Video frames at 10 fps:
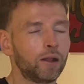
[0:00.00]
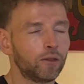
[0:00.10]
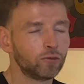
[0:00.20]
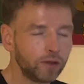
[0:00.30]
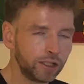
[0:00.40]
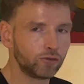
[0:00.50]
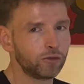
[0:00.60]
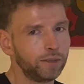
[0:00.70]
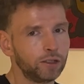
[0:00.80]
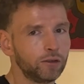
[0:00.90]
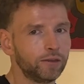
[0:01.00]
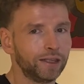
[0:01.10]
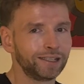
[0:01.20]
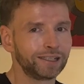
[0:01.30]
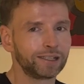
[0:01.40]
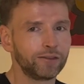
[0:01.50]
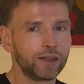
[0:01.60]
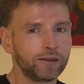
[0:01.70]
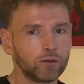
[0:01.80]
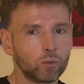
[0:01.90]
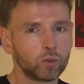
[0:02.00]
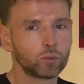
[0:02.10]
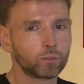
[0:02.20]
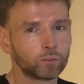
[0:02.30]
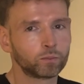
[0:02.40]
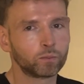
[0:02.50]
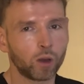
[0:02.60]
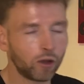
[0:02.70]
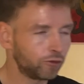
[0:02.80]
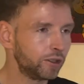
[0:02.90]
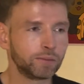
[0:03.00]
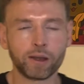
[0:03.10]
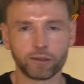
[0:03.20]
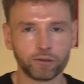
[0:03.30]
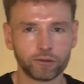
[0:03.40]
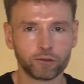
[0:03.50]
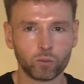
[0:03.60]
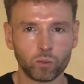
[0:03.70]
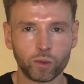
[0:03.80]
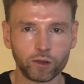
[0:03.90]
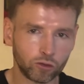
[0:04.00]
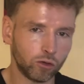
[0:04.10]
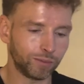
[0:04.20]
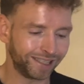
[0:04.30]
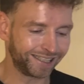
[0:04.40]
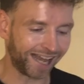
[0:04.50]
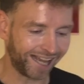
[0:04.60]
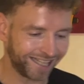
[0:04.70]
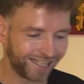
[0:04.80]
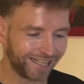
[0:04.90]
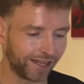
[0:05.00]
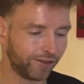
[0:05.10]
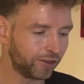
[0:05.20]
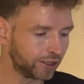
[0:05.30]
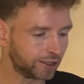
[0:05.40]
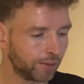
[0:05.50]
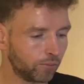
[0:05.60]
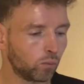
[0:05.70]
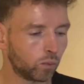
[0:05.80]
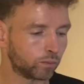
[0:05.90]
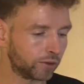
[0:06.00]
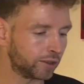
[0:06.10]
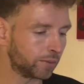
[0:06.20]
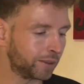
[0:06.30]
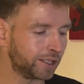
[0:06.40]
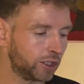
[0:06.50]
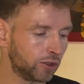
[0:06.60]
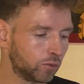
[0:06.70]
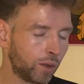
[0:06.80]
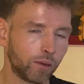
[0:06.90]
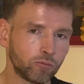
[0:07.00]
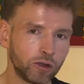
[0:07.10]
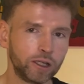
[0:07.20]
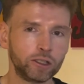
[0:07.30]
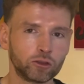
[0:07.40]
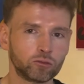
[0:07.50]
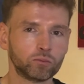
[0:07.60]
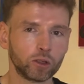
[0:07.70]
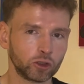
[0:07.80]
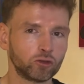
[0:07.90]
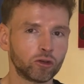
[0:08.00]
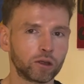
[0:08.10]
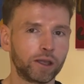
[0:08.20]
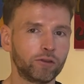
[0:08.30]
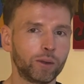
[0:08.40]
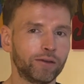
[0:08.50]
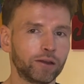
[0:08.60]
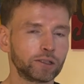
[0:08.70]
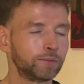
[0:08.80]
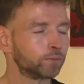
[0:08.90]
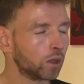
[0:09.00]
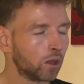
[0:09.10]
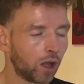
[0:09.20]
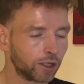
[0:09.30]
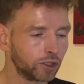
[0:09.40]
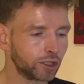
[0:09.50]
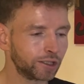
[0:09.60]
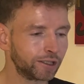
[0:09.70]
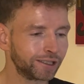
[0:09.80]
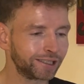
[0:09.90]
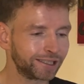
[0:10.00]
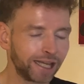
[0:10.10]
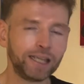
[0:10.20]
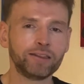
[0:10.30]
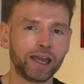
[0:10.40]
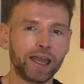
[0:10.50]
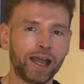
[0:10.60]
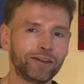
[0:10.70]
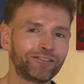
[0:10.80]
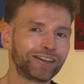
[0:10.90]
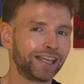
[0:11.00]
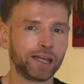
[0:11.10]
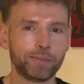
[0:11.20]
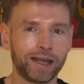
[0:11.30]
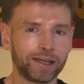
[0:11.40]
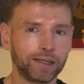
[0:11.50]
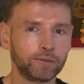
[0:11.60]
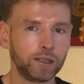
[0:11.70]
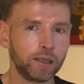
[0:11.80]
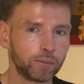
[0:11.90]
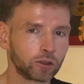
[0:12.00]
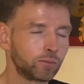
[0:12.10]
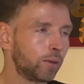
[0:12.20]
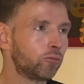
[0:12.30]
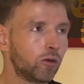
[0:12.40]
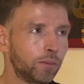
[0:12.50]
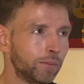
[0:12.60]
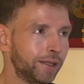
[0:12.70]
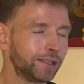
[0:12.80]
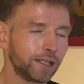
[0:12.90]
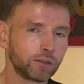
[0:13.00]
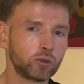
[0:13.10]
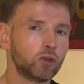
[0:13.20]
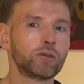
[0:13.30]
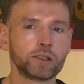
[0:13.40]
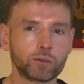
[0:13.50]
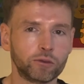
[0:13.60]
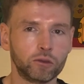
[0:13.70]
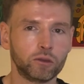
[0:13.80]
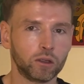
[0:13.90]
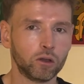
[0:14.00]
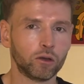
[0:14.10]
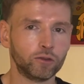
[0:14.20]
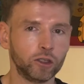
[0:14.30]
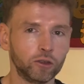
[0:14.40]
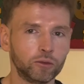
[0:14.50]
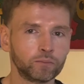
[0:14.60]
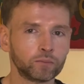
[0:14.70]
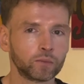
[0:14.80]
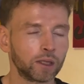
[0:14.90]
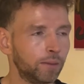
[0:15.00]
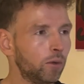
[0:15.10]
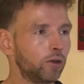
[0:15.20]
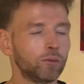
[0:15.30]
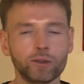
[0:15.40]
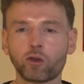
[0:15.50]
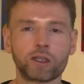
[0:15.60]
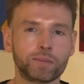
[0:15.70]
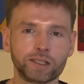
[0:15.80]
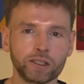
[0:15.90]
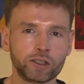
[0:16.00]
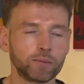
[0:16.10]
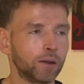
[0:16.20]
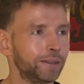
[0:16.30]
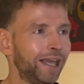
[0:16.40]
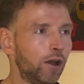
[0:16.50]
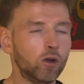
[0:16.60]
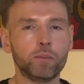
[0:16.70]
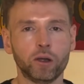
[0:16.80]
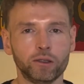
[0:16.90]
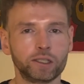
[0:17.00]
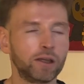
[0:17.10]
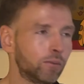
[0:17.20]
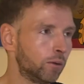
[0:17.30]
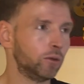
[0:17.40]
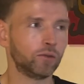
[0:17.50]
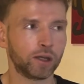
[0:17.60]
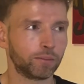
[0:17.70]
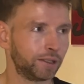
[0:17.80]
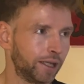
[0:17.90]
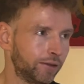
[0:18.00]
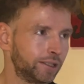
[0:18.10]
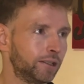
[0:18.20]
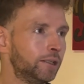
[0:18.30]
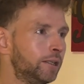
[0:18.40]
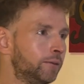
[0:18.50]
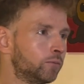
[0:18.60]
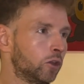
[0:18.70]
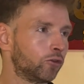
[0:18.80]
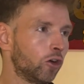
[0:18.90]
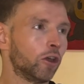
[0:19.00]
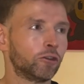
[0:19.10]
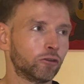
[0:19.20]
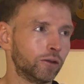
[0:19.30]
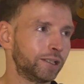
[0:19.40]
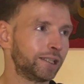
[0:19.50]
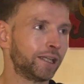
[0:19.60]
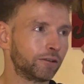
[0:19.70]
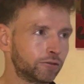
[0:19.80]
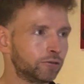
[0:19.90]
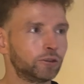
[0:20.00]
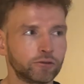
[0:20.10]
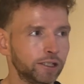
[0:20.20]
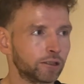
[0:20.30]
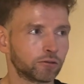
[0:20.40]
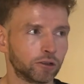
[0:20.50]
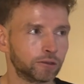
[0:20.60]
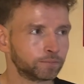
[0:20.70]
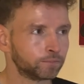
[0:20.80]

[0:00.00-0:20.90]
The reason for me doing this is that then after this month, when I've got all my stats, and if there's a position where I'm really much stronger everywhere else, I can just stay there and forget about it. Because my problem is, as I'm sure it is with a lot of you, it might not be Oche position, it might be elbow. Is your elbow moving up and down? Is it your follow through? Is it getting your wrist through?